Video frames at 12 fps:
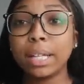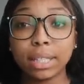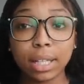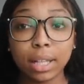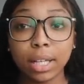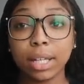
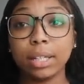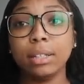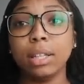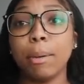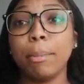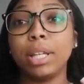basically,
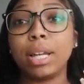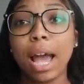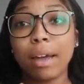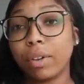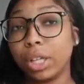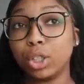let me
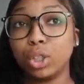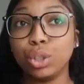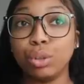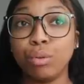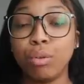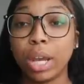dive
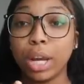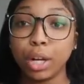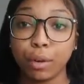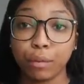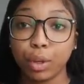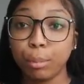into the
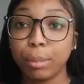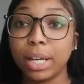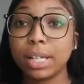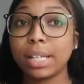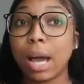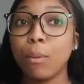interview
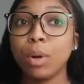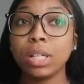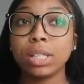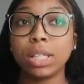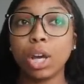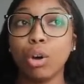because I
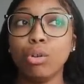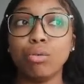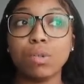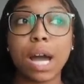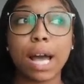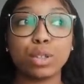wanna tell
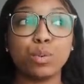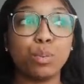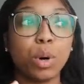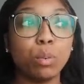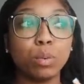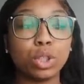you guys
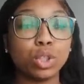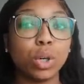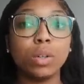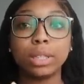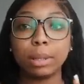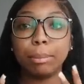what was
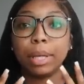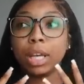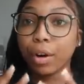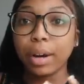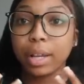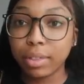told to me
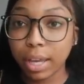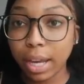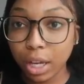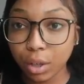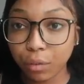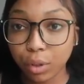during the
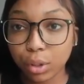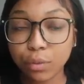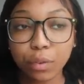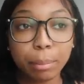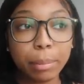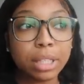interviews
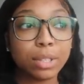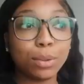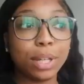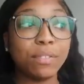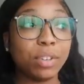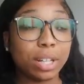for me
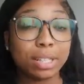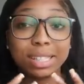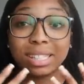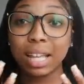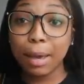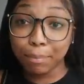to even
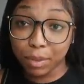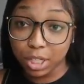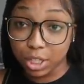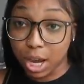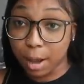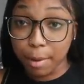accept the
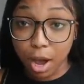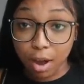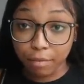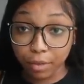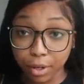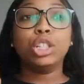job
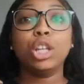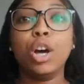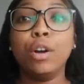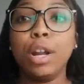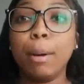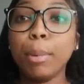offer.
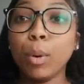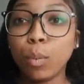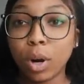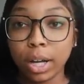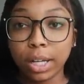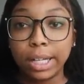So number
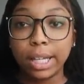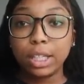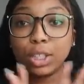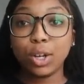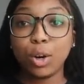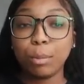one,
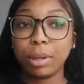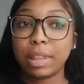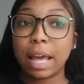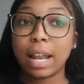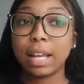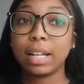they told me
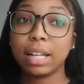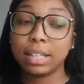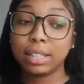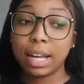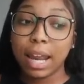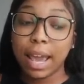that it
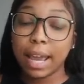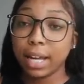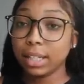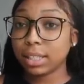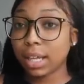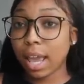is an
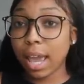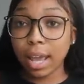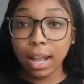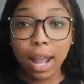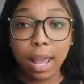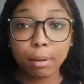8
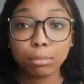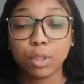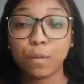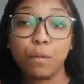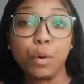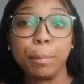a.m.
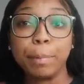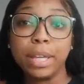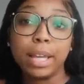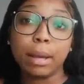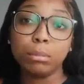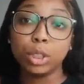to 4
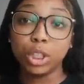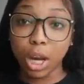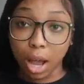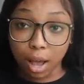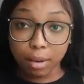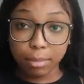p.m.
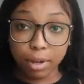job.